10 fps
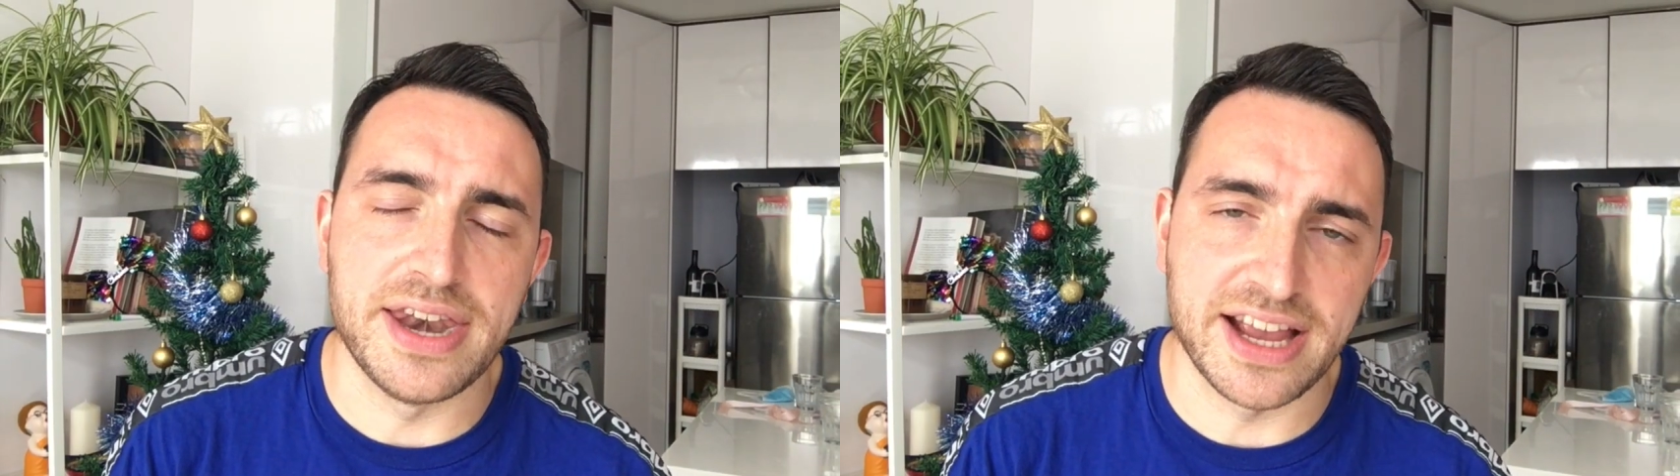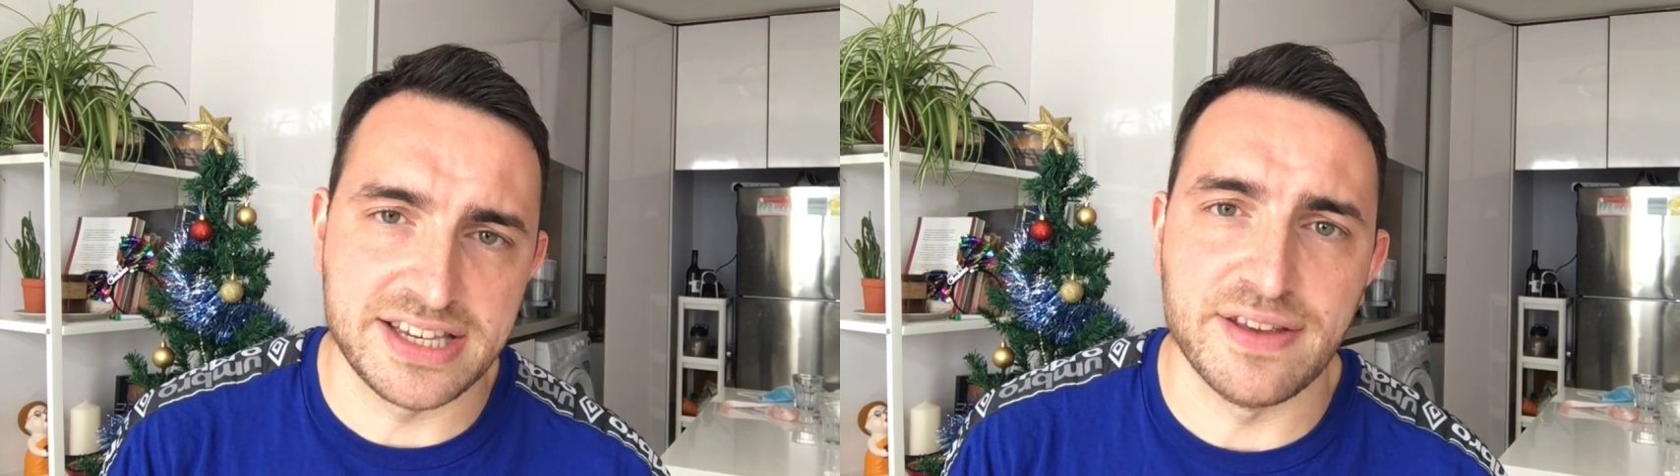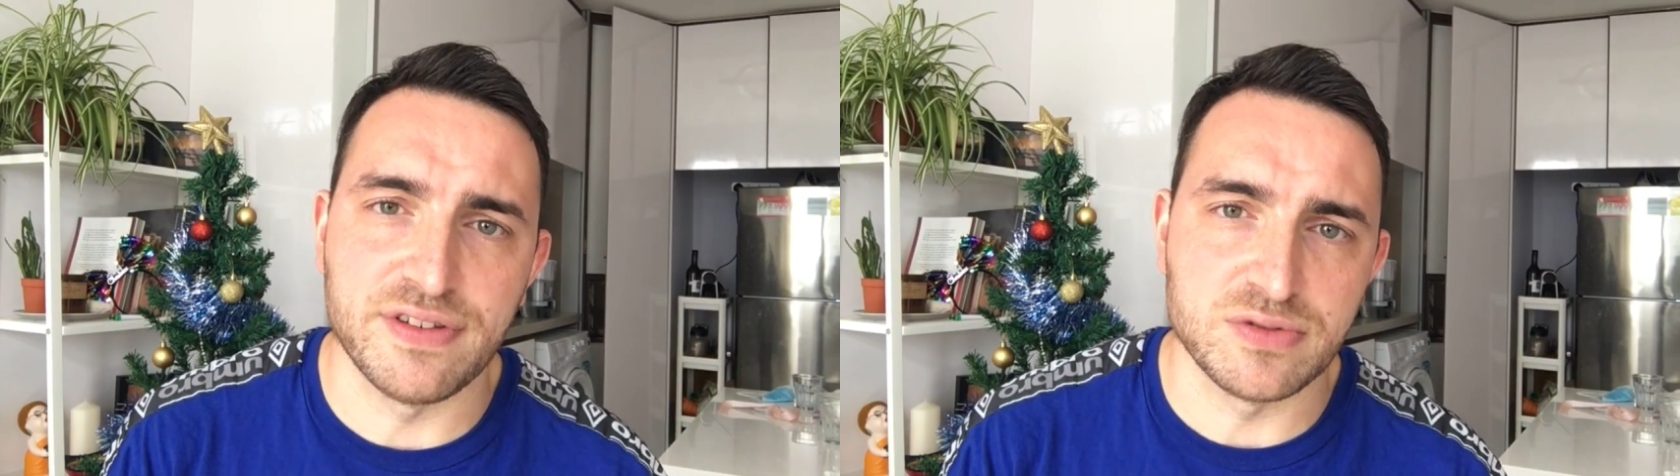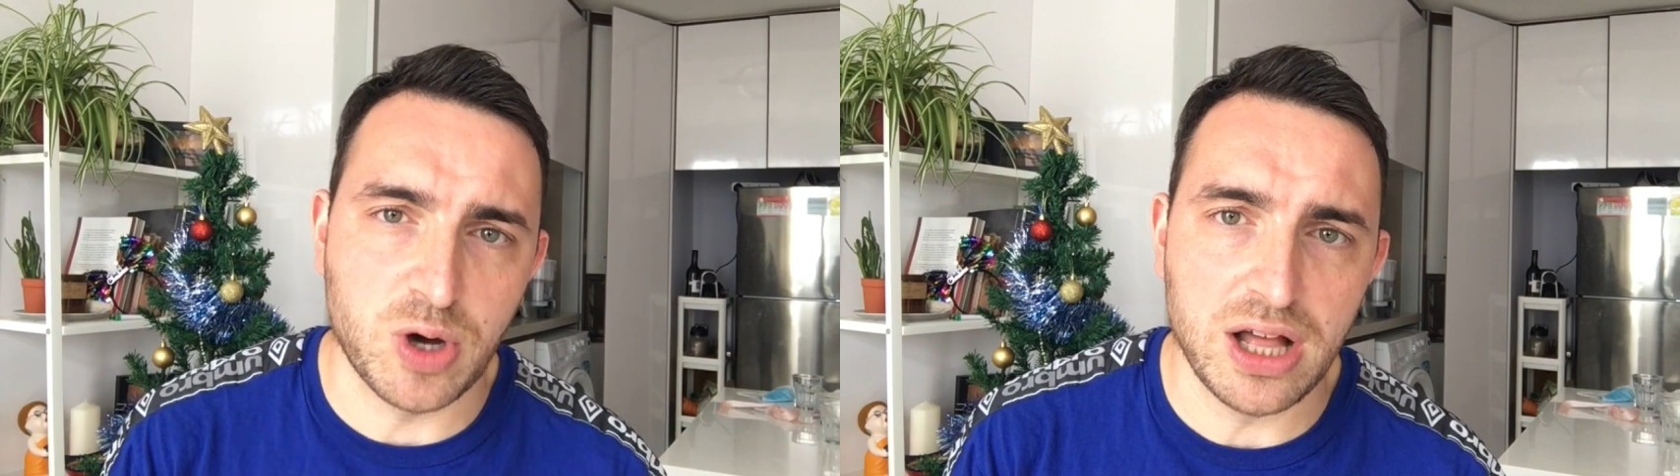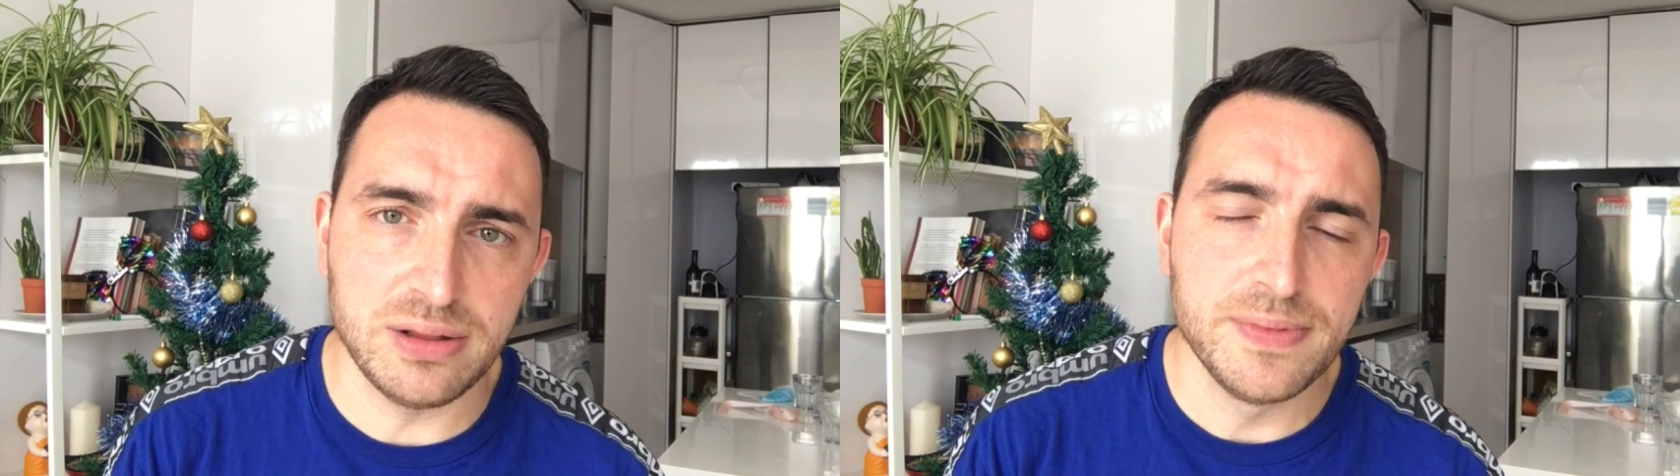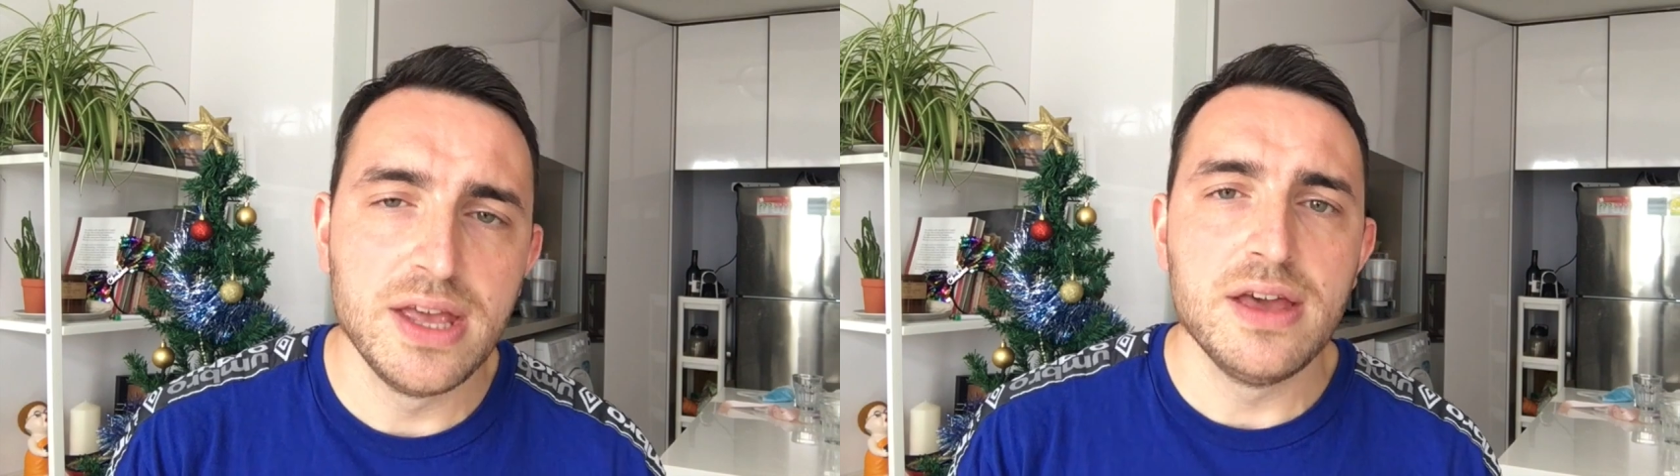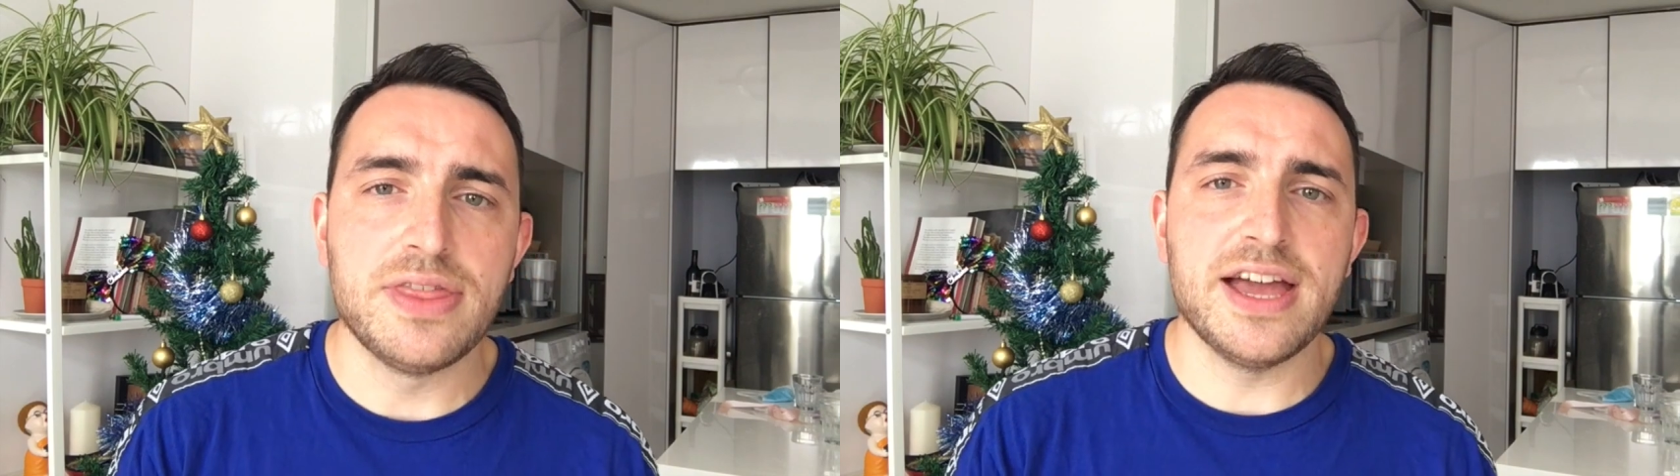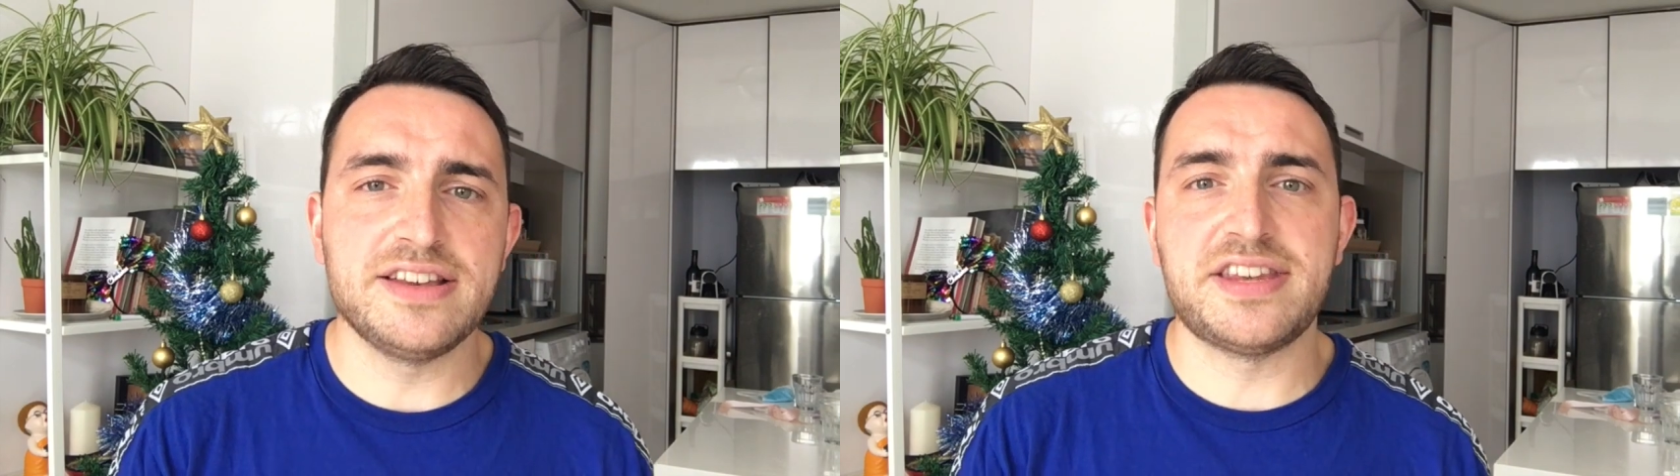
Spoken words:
negative as well. Then